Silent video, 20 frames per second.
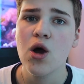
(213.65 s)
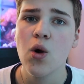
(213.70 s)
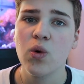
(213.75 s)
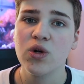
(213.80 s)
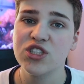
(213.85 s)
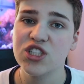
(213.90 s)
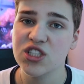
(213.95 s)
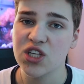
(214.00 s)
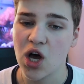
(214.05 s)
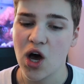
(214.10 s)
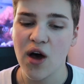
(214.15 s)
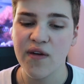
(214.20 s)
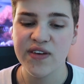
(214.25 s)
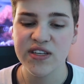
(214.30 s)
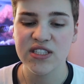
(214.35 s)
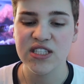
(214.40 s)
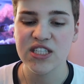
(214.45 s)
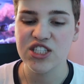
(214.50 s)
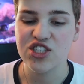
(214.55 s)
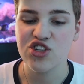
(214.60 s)
which is
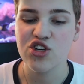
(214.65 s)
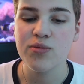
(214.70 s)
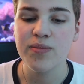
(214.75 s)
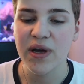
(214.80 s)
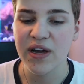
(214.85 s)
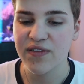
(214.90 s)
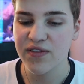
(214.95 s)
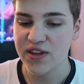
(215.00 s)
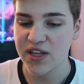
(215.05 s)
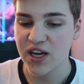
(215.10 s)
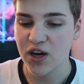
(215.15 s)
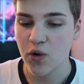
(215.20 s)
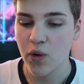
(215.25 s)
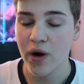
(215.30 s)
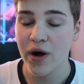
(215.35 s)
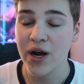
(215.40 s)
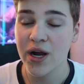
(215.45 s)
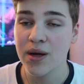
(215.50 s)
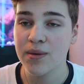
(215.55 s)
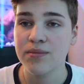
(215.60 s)
obviously too big for the
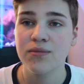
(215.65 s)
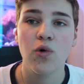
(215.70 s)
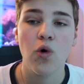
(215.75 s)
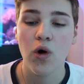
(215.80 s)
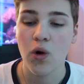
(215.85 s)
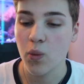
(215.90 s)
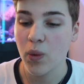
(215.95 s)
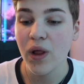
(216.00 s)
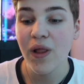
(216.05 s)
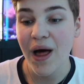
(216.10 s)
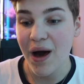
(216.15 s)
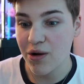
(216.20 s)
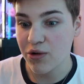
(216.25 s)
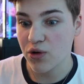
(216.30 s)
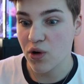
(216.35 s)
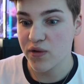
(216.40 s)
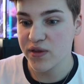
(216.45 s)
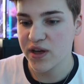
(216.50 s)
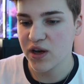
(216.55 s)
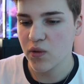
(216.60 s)
aquarium or will
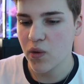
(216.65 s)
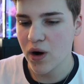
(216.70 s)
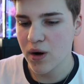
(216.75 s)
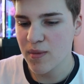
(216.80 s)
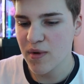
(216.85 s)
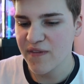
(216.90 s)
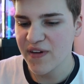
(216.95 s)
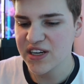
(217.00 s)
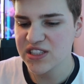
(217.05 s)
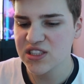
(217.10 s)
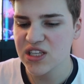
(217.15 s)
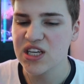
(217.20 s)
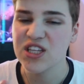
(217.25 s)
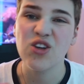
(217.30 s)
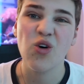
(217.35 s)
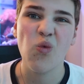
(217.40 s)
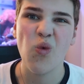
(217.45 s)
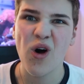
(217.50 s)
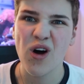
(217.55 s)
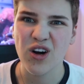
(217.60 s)
outgrow the aquarium eventually.
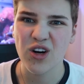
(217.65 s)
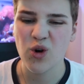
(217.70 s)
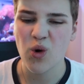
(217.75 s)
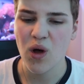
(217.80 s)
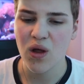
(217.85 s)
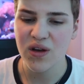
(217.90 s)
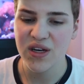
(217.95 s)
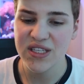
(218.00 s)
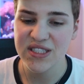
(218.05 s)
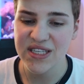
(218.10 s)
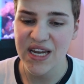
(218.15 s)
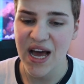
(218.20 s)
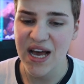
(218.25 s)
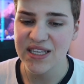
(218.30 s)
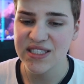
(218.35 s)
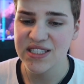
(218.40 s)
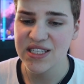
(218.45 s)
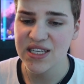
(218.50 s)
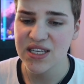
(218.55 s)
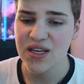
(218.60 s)
The water quality is
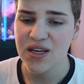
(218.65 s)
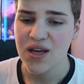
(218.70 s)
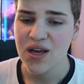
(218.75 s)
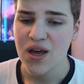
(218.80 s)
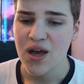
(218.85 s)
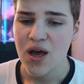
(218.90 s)
nasty.